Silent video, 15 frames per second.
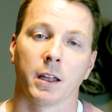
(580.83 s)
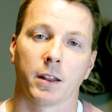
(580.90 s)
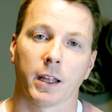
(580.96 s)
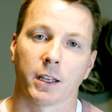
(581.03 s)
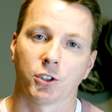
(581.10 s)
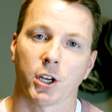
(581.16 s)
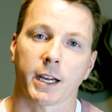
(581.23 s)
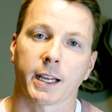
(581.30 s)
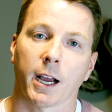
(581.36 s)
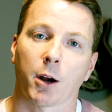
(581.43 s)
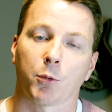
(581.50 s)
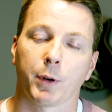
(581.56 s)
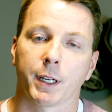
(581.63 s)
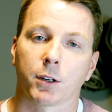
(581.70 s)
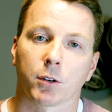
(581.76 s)
then check
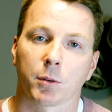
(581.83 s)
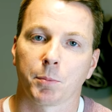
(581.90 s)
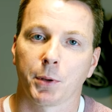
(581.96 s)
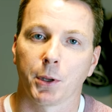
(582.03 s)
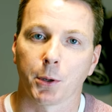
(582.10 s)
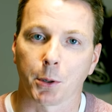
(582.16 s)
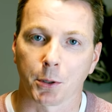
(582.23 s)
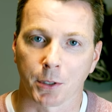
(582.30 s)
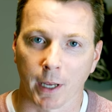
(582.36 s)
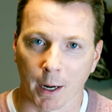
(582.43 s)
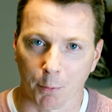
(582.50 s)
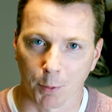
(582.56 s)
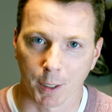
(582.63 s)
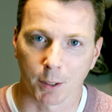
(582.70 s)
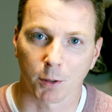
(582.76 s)
out Regal Computers
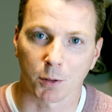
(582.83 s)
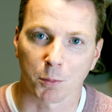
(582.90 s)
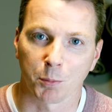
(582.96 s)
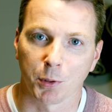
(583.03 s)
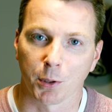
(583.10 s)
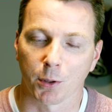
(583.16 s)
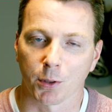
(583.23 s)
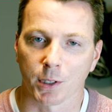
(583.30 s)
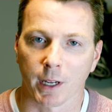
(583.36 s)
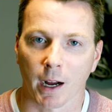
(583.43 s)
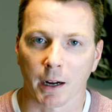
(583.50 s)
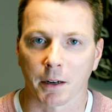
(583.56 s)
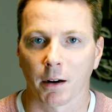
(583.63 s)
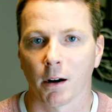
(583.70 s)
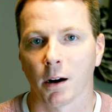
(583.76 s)
at
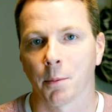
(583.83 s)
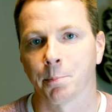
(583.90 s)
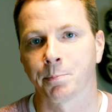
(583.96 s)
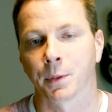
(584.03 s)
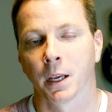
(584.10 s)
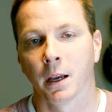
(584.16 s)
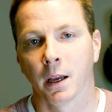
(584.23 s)
regalcomputers.com.